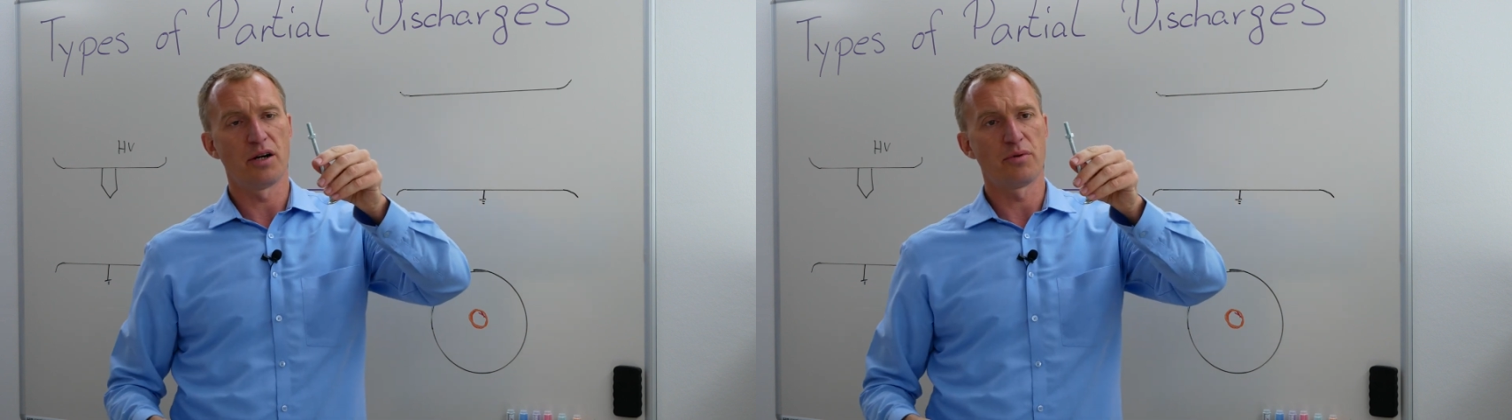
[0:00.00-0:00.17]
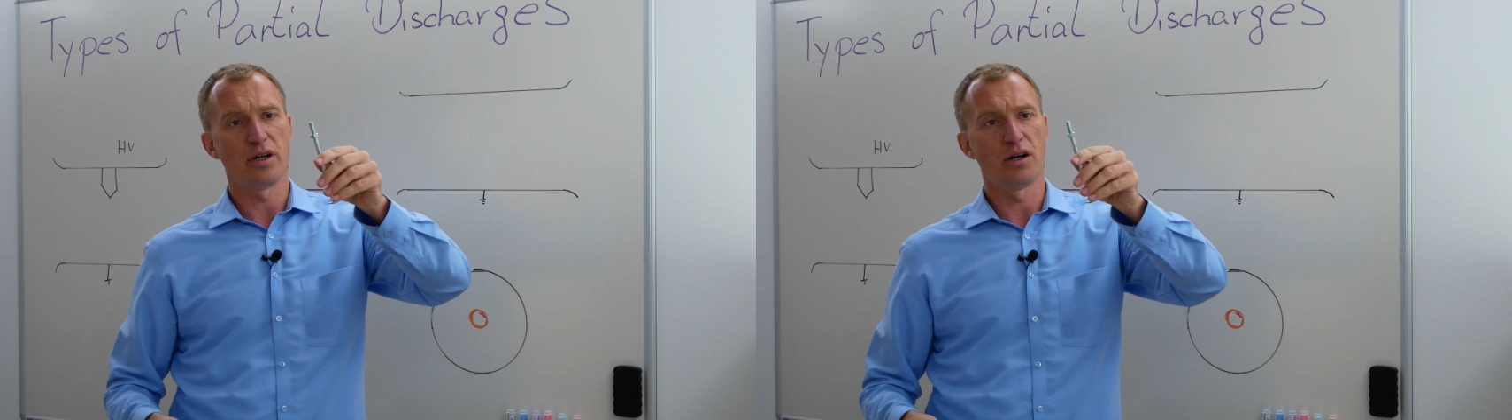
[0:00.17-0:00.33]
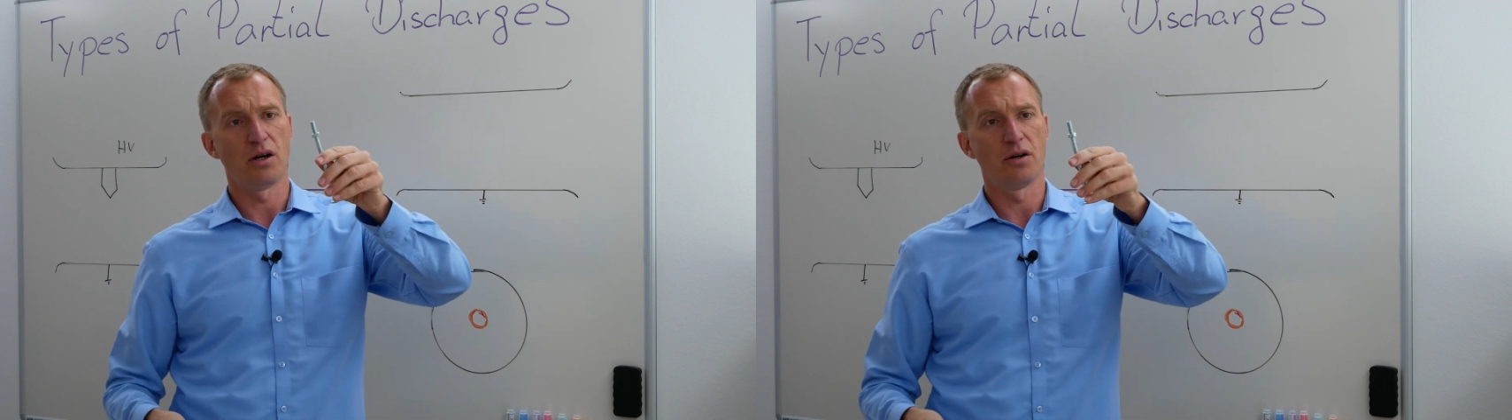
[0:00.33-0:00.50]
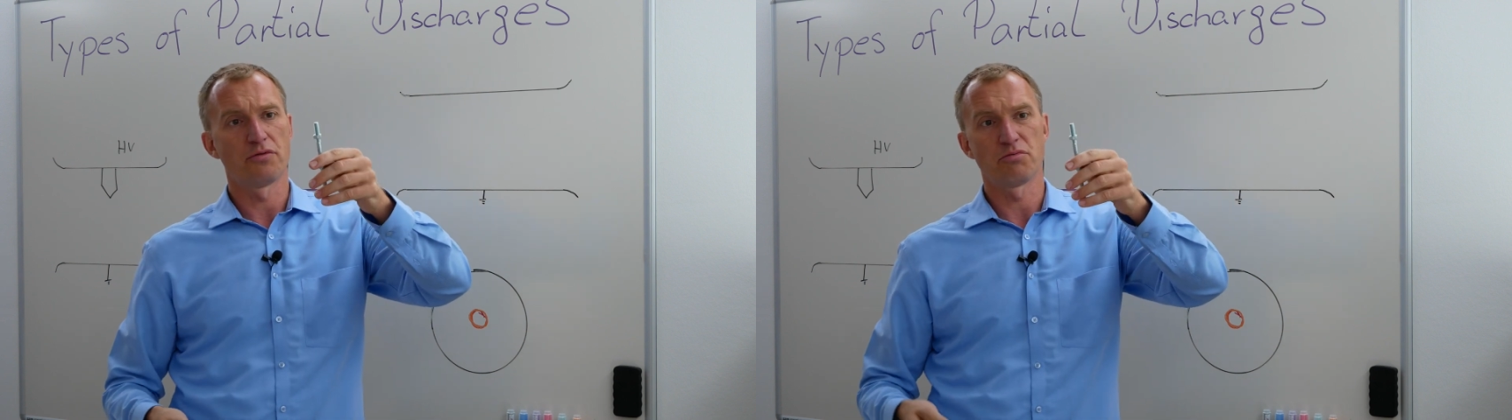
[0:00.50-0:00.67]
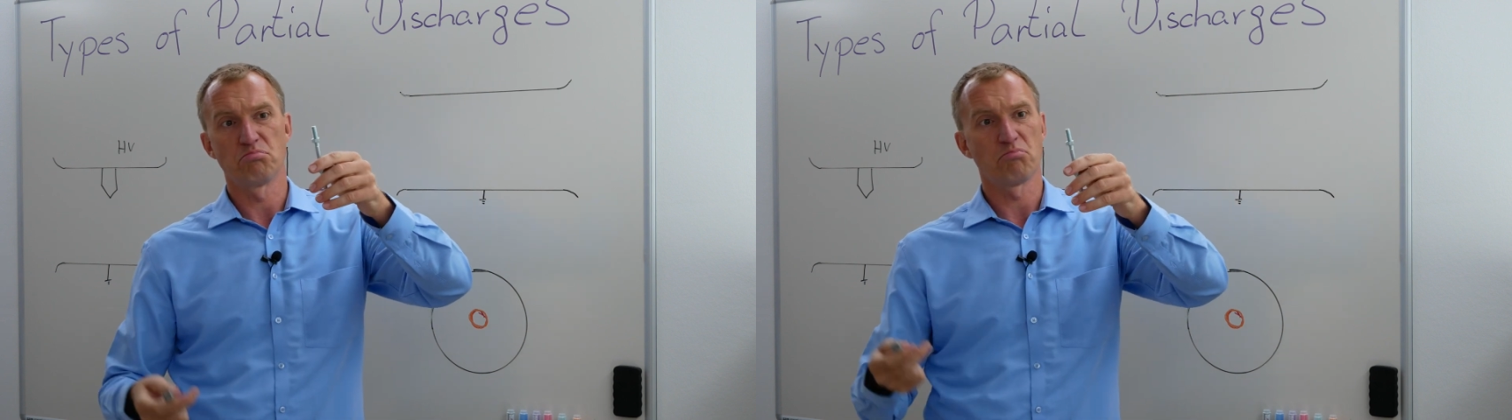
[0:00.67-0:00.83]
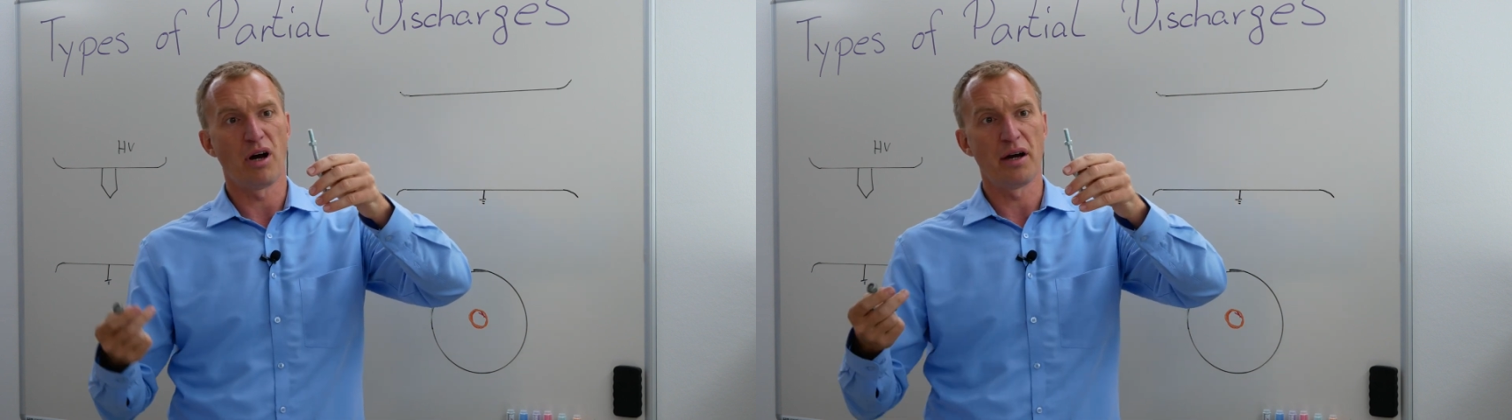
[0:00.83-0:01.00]
area
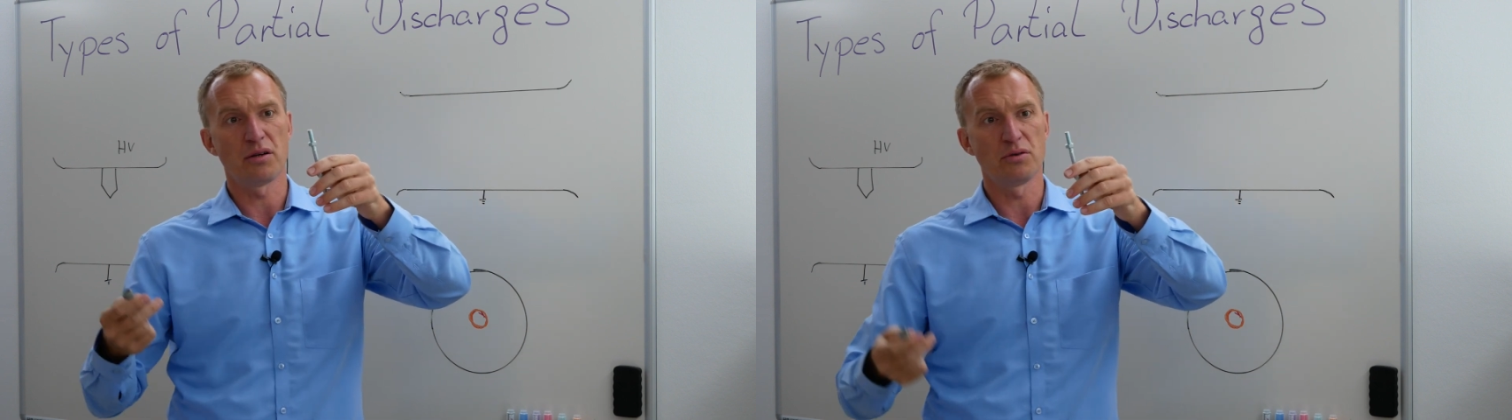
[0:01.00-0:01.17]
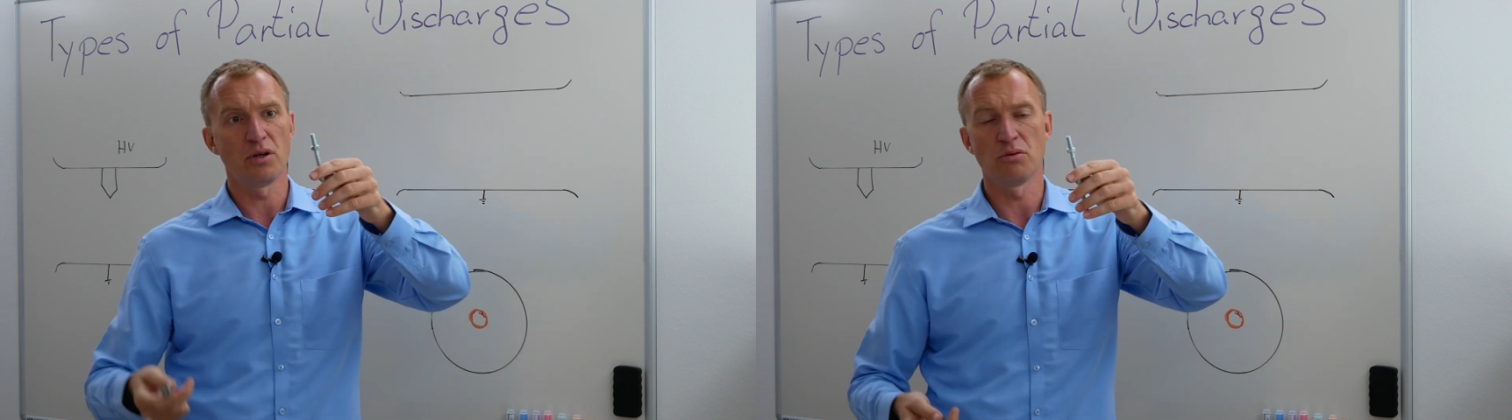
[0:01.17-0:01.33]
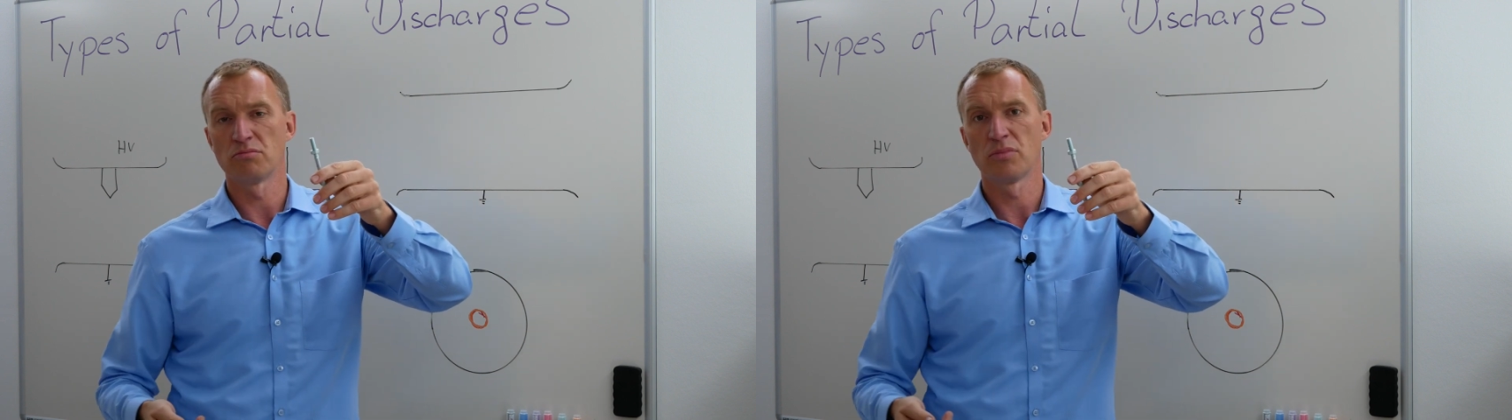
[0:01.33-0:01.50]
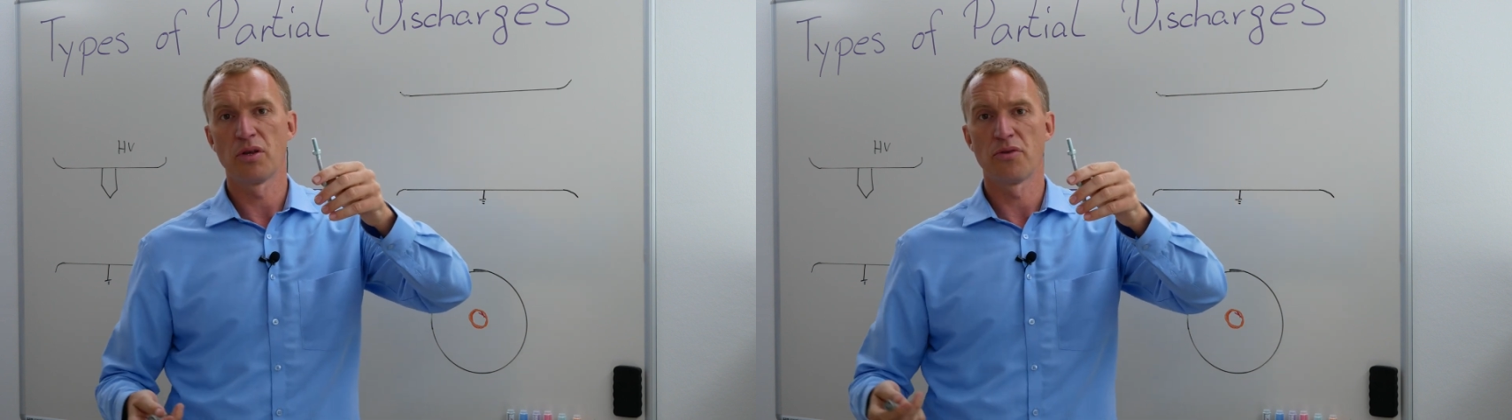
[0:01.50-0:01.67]
of, I don't know,